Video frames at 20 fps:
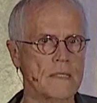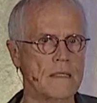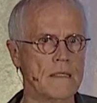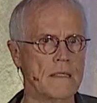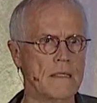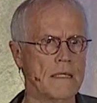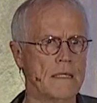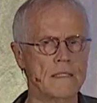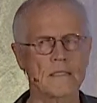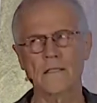
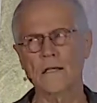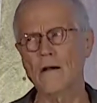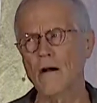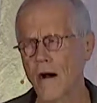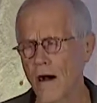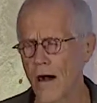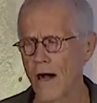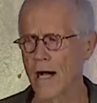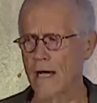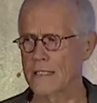that it's a
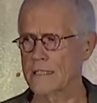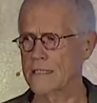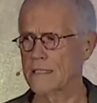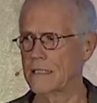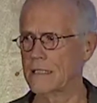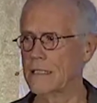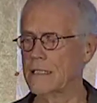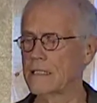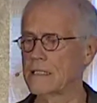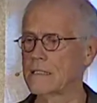
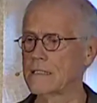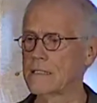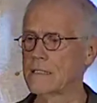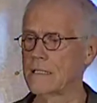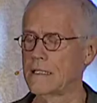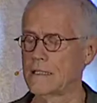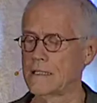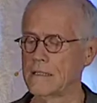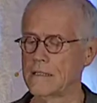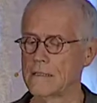cost
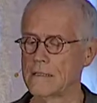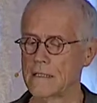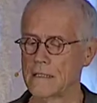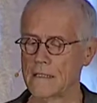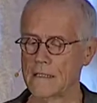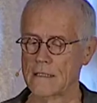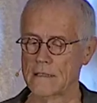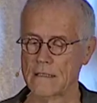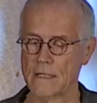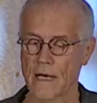is, is
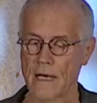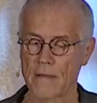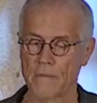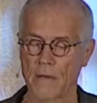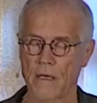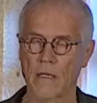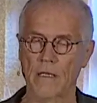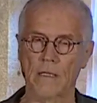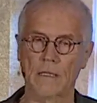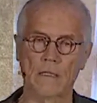uh,
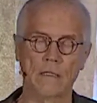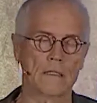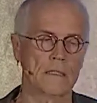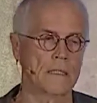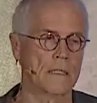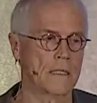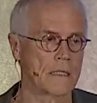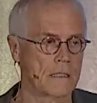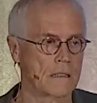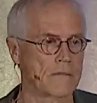
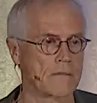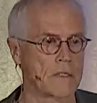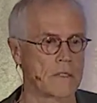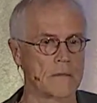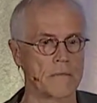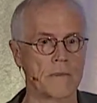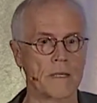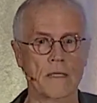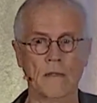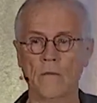diabolically
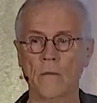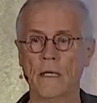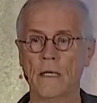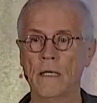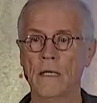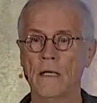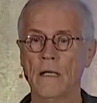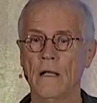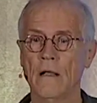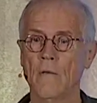ignorant. By the
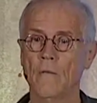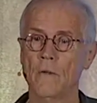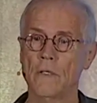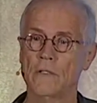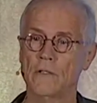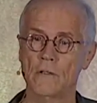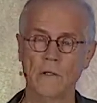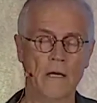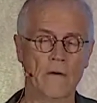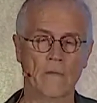way, we
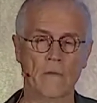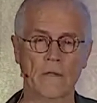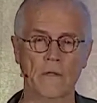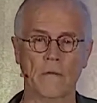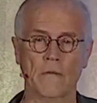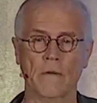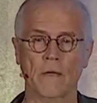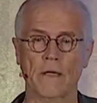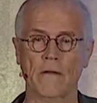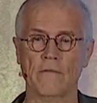do have one
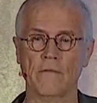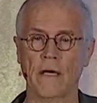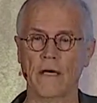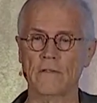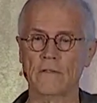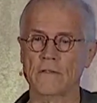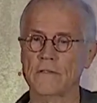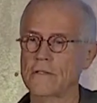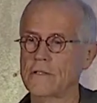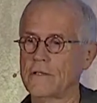of my
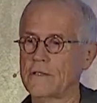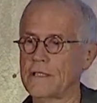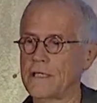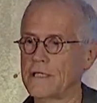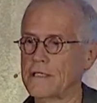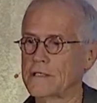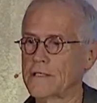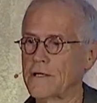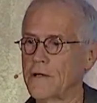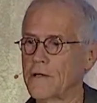advisors here,
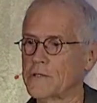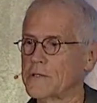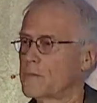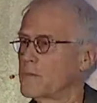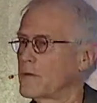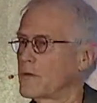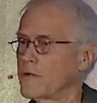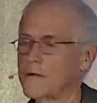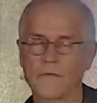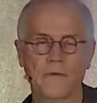Dennis
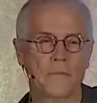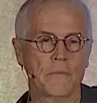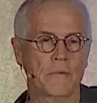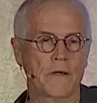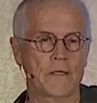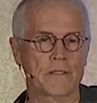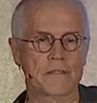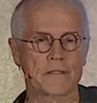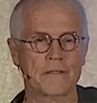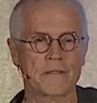Carlberg from
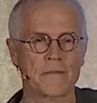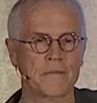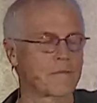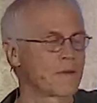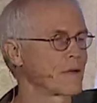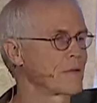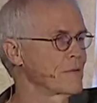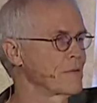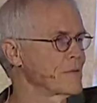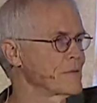Boston.
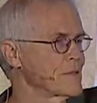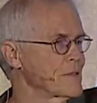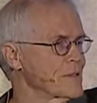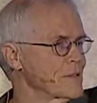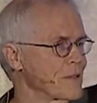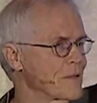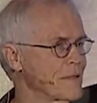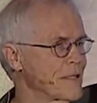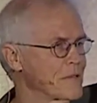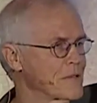I
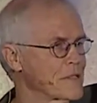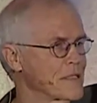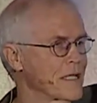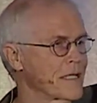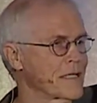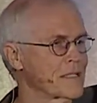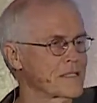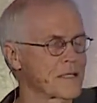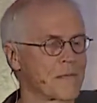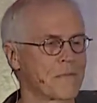just, there's
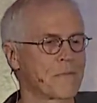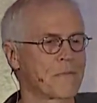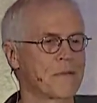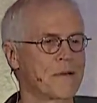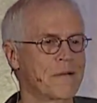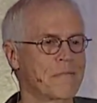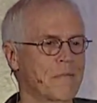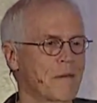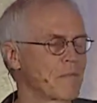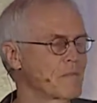Dennis. I'm,
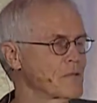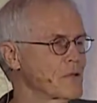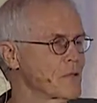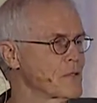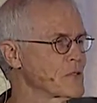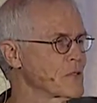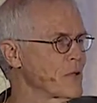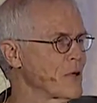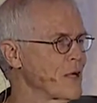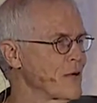I'm so
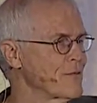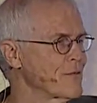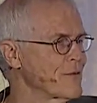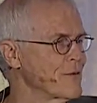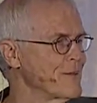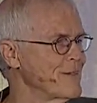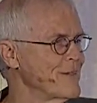sorry. For,